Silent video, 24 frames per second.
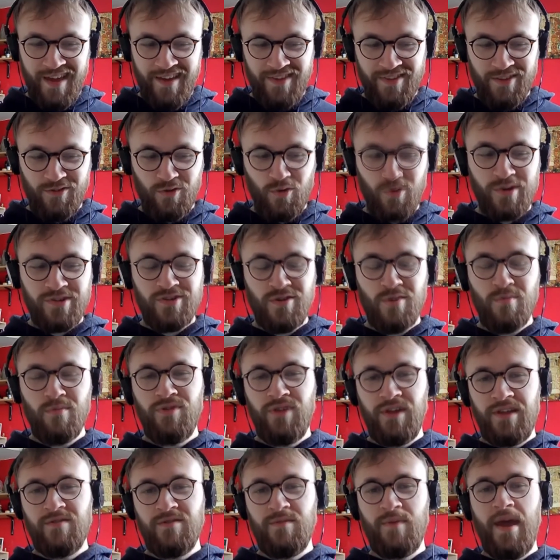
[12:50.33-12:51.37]
There's always
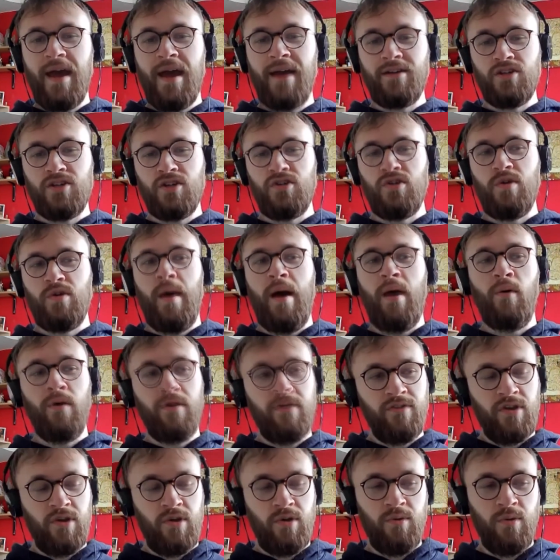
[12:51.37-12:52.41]
something to be anxious about if
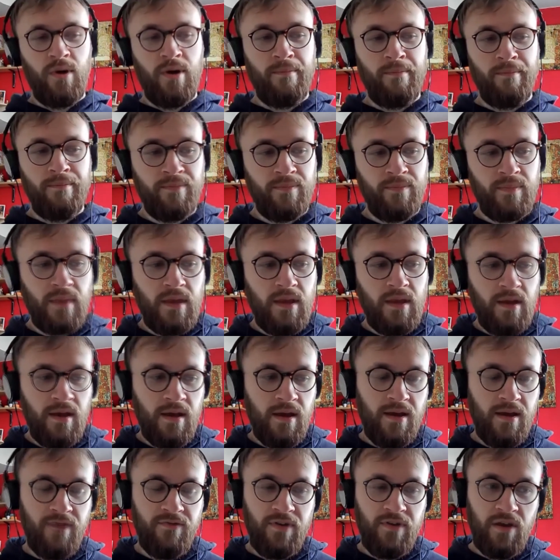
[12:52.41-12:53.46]
you
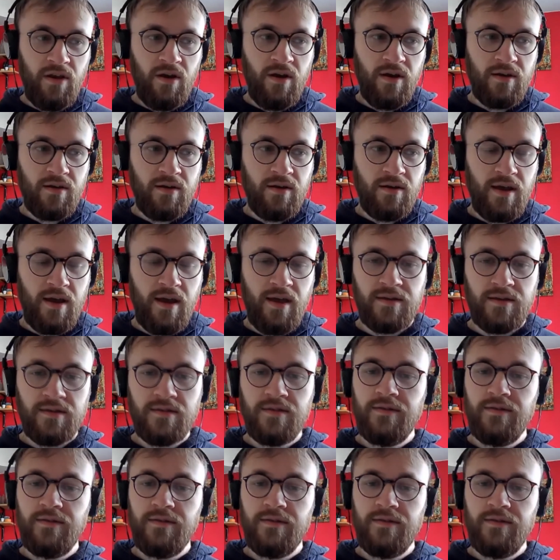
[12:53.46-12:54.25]
like, I guess.